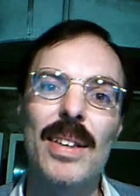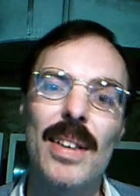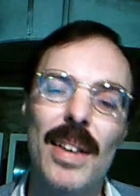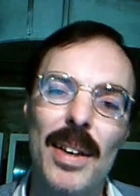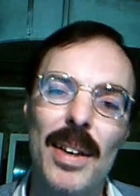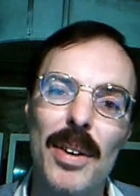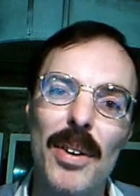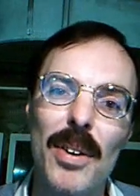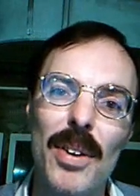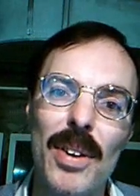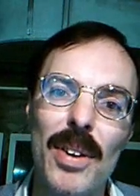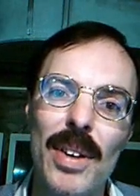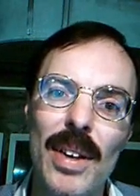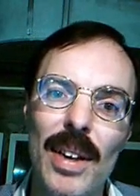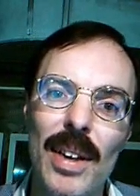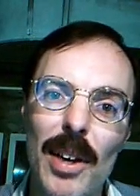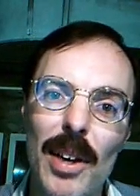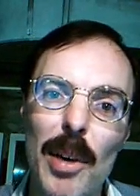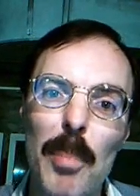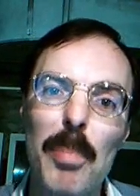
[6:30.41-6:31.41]
Yeah.
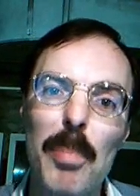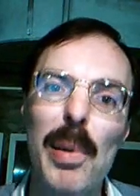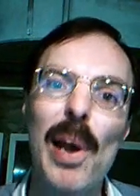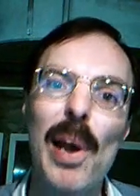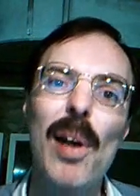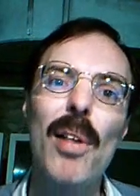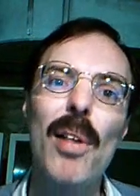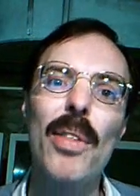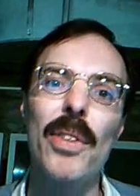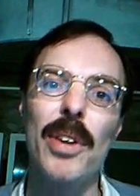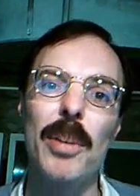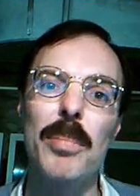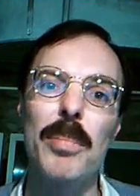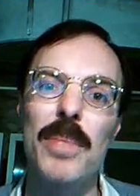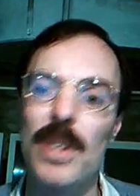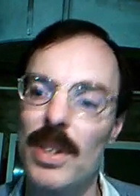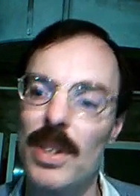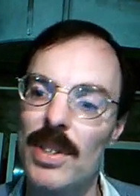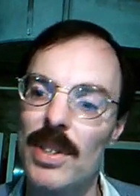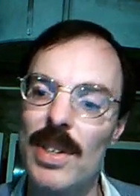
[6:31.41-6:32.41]
Uh, compel them
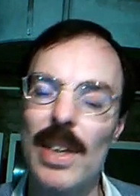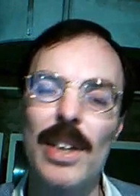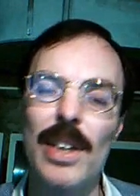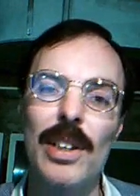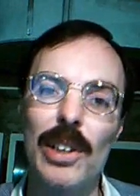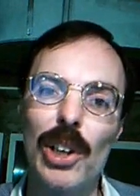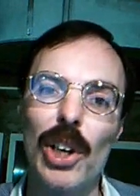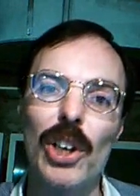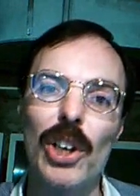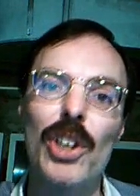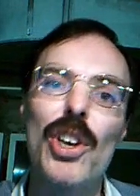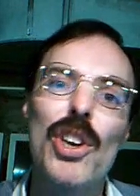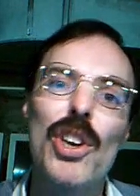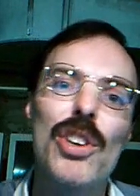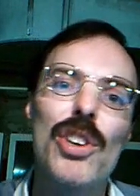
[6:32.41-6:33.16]
to say, look,